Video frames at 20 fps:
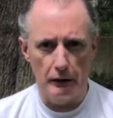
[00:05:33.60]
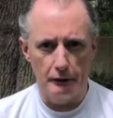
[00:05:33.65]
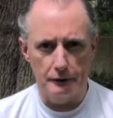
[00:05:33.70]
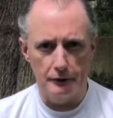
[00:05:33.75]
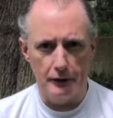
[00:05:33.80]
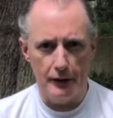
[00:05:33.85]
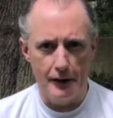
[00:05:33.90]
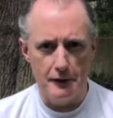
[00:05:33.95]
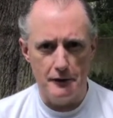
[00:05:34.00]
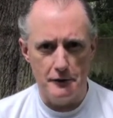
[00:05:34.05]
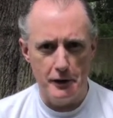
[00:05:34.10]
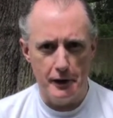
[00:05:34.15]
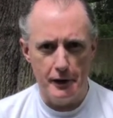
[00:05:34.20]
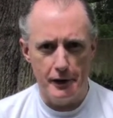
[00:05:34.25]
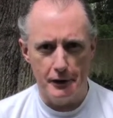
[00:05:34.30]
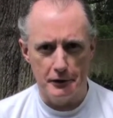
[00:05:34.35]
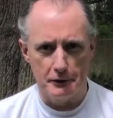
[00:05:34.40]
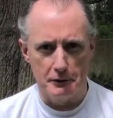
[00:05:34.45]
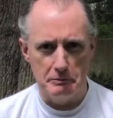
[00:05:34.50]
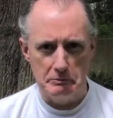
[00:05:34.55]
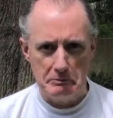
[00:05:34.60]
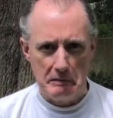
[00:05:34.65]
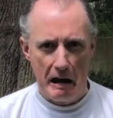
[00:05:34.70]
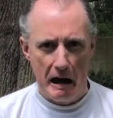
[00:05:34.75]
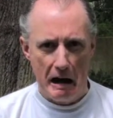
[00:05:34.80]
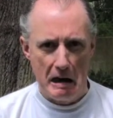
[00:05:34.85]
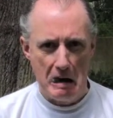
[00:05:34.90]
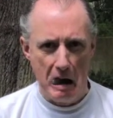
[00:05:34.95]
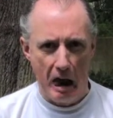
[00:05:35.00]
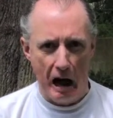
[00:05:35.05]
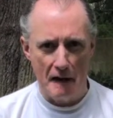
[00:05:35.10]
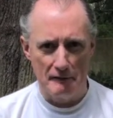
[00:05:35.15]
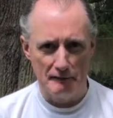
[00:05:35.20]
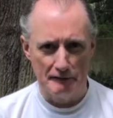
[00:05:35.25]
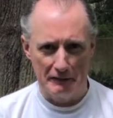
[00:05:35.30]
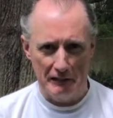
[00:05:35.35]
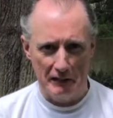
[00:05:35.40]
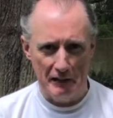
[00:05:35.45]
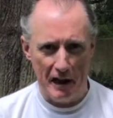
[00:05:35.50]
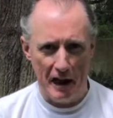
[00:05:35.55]
I gave 10 years of my
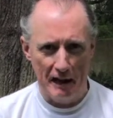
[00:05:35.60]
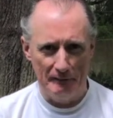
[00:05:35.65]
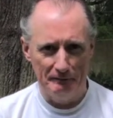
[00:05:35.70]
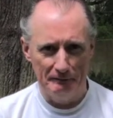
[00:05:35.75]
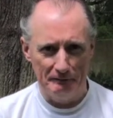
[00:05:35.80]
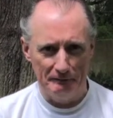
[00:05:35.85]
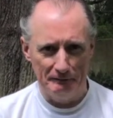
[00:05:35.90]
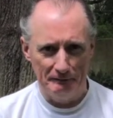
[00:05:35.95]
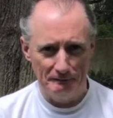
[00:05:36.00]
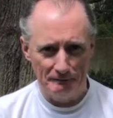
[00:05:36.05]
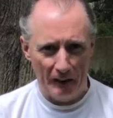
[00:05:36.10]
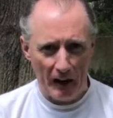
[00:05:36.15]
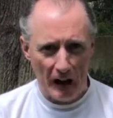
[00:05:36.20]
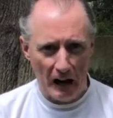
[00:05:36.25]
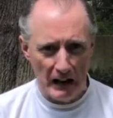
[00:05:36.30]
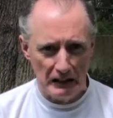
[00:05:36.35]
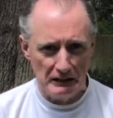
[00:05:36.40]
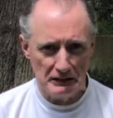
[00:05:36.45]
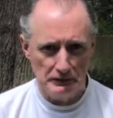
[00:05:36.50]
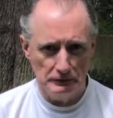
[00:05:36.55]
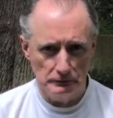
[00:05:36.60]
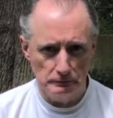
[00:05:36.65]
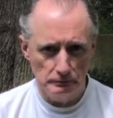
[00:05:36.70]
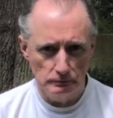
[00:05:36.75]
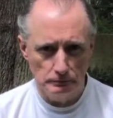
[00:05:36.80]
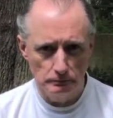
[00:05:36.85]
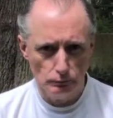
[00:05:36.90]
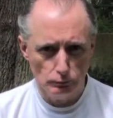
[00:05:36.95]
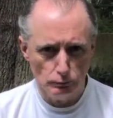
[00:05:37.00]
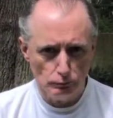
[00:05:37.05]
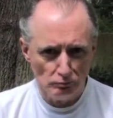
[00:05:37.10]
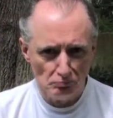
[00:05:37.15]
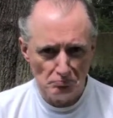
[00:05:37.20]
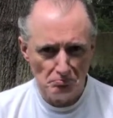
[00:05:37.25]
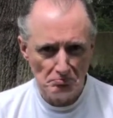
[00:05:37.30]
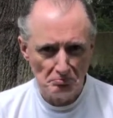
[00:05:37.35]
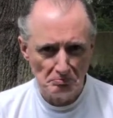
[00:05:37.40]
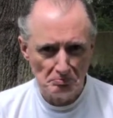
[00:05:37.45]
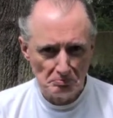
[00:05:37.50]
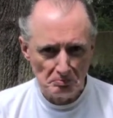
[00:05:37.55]
life to that part.
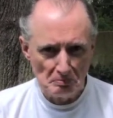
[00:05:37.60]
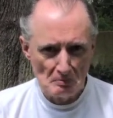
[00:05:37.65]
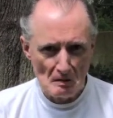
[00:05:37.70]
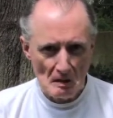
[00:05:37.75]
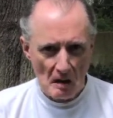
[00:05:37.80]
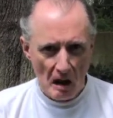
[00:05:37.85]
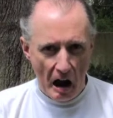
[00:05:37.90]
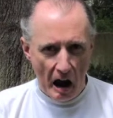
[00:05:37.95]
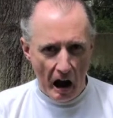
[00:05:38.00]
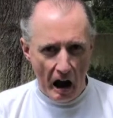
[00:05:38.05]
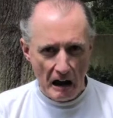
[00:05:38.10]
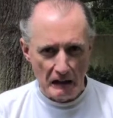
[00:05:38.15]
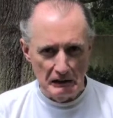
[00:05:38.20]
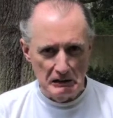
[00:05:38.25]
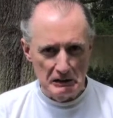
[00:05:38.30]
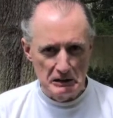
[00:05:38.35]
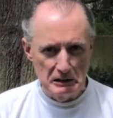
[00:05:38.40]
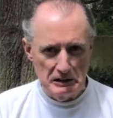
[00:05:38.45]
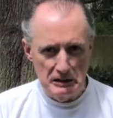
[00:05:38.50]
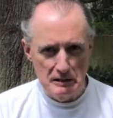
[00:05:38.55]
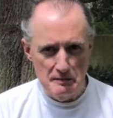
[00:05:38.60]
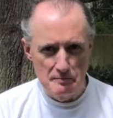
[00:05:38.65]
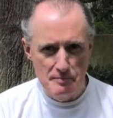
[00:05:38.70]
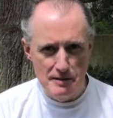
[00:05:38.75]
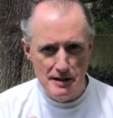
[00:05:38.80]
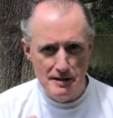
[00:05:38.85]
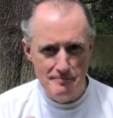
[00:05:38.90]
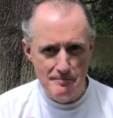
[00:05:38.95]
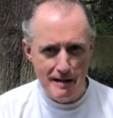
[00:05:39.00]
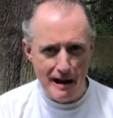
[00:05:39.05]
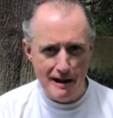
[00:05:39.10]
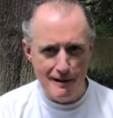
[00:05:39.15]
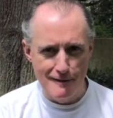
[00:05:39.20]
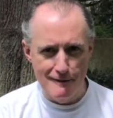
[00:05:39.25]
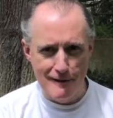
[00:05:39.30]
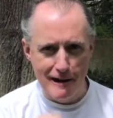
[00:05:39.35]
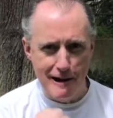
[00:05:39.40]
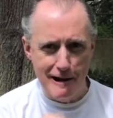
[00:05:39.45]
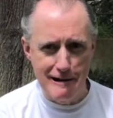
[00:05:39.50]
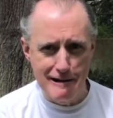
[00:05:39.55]
I could have been
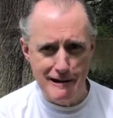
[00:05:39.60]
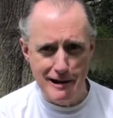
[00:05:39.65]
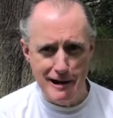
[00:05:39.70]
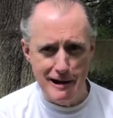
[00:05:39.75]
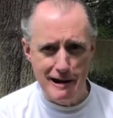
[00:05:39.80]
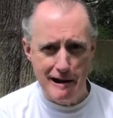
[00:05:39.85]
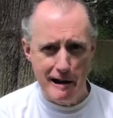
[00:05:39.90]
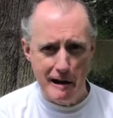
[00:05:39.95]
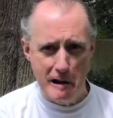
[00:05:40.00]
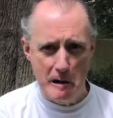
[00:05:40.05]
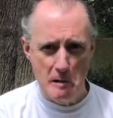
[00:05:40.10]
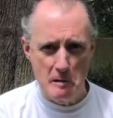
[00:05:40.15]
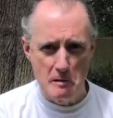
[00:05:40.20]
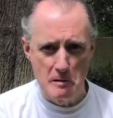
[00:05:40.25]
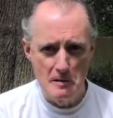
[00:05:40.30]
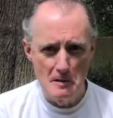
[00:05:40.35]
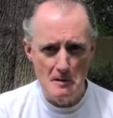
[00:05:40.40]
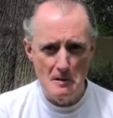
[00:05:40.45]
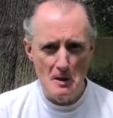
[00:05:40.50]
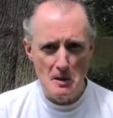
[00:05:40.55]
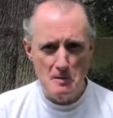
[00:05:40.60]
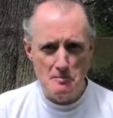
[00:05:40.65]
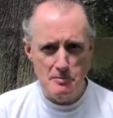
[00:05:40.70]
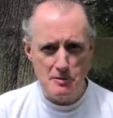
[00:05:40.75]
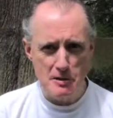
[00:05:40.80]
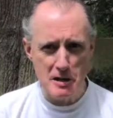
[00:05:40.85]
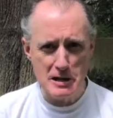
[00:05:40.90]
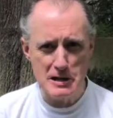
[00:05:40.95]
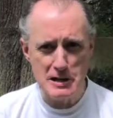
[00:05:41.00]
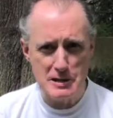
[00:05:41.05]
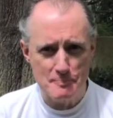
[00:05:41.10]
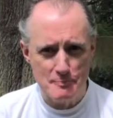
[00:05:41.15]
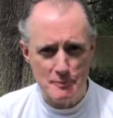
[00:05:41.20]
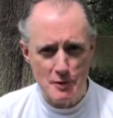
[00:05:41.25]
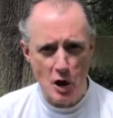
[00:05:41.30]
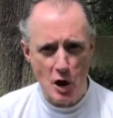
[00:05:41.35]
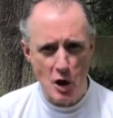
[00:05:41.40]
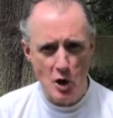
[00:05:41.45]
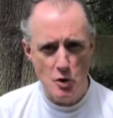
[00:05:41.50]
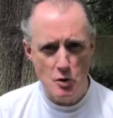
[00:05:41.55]
Malvolio,
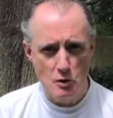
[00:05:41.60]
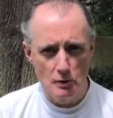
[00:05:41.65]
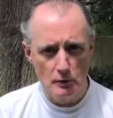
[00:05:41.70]
Prospero.